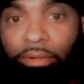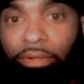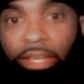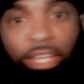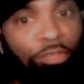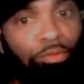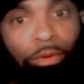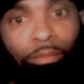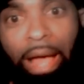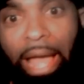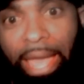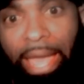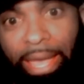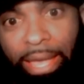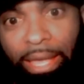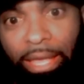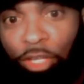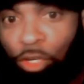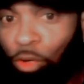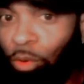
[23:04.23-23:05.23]
Niggas want my
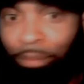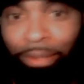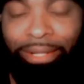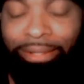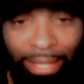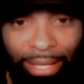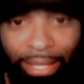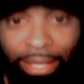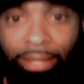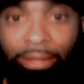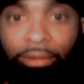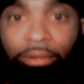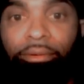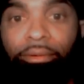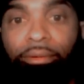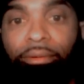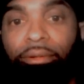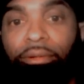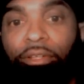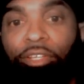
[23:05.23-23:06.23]
head. You want me dead.
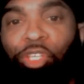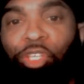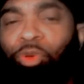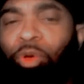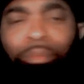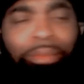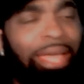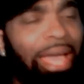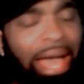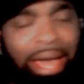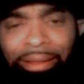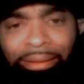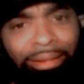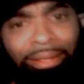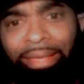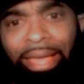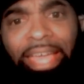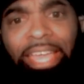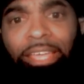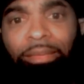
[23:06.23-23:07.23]
You want me out of
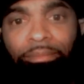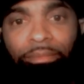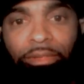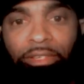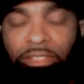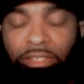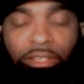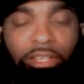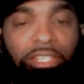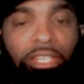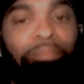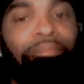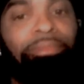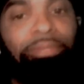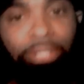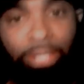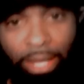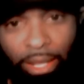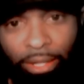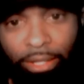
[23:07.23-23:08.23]
the game because I'm
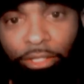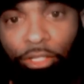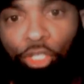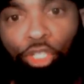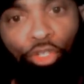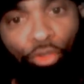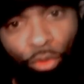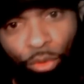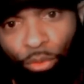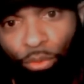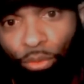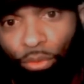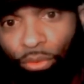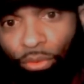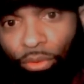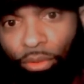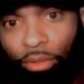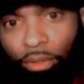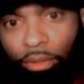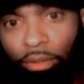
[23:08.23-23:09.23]
telling the truth.